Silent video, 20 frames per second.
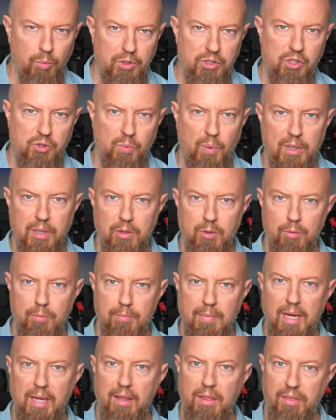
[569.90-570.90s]
which is where you
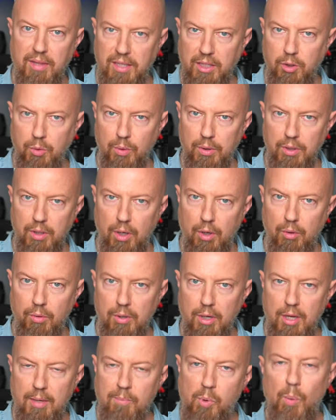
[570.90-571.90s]
might think you would go,
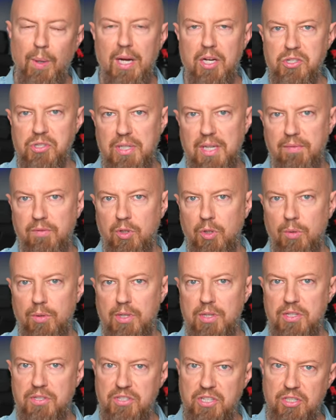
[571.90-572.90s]
but we actually have to go
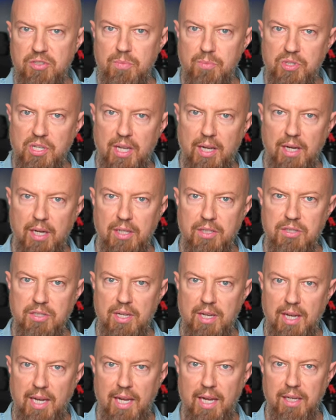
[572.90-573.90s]
into the system settings
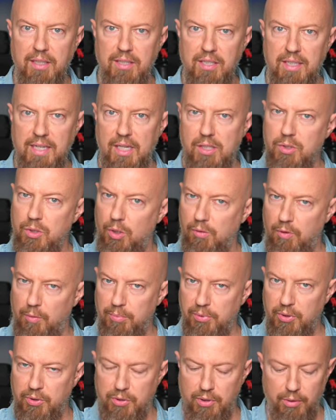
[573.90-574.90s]
and connect over
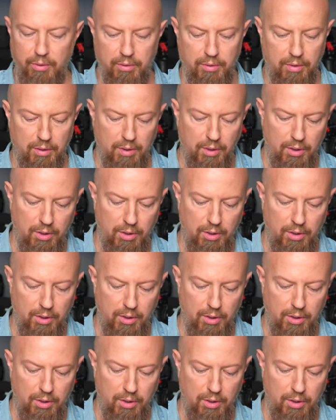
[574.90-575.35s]
Bluetooth.